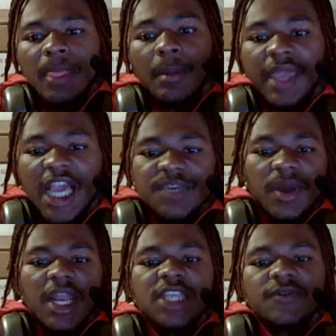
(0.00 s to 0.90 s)
I'm gonna catch you in my
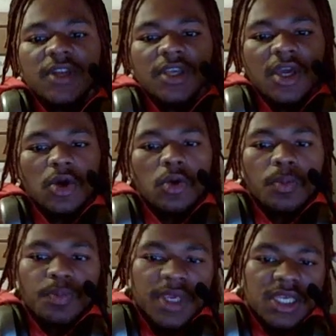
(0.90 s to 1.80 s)
next video.
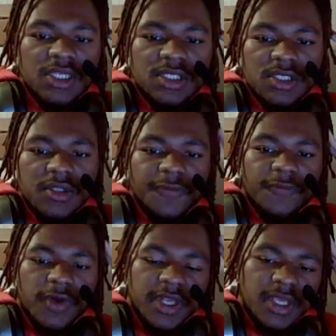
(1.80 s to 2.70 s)
Peace. The
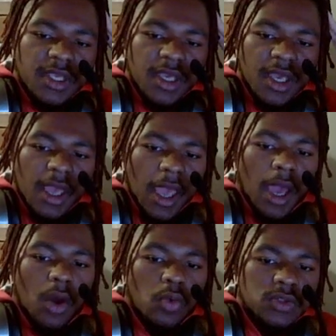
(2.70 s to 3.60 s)
freak out.